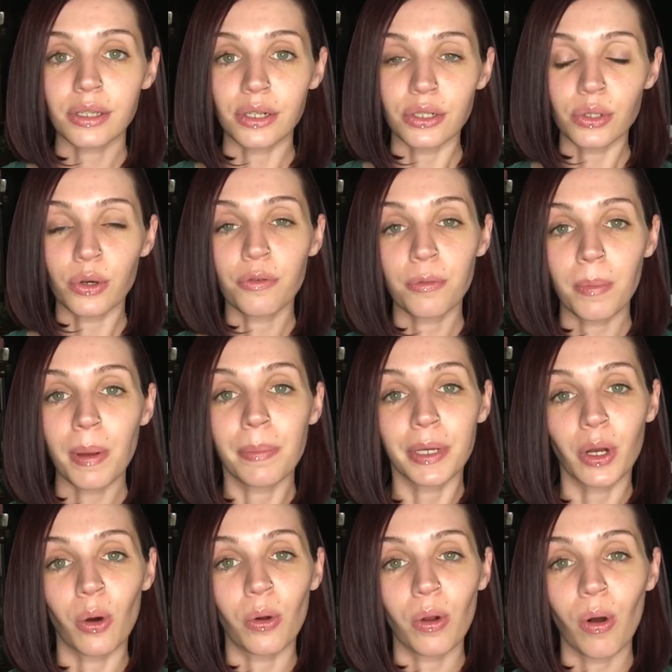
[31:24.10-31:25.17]
going to do it for my big
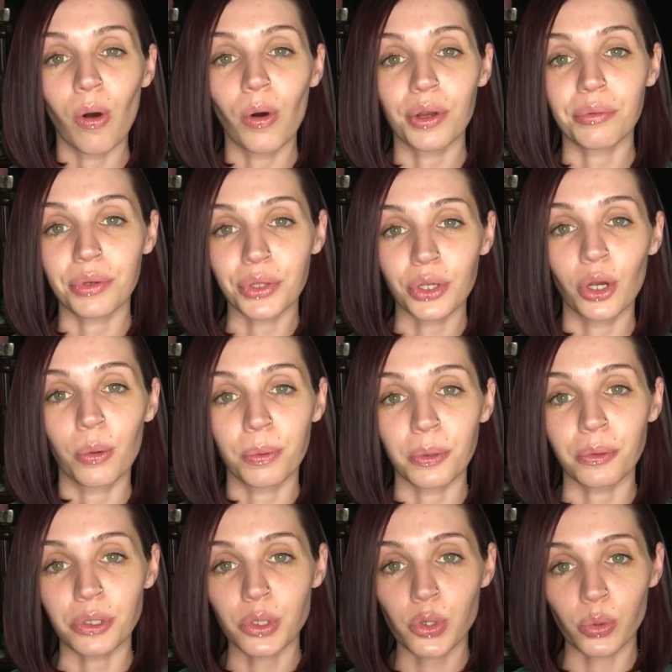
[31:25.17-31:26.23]
old haul. I really hope you
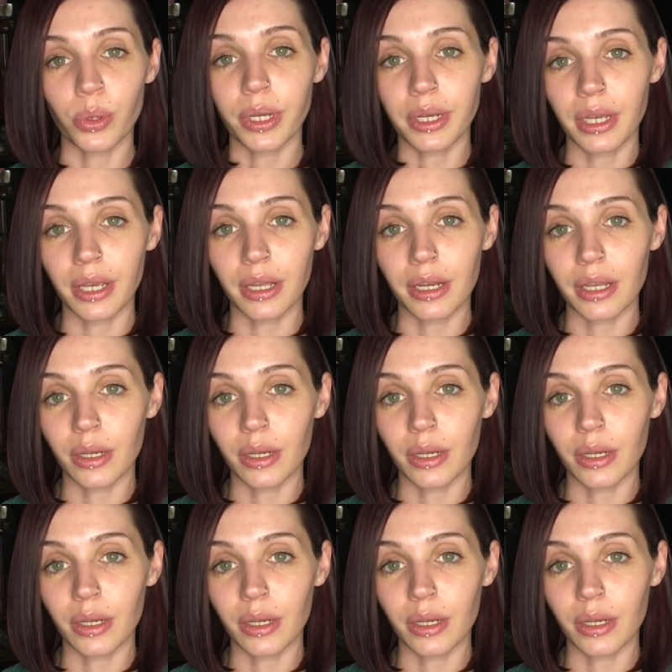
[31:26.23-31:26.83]
enjoyed it.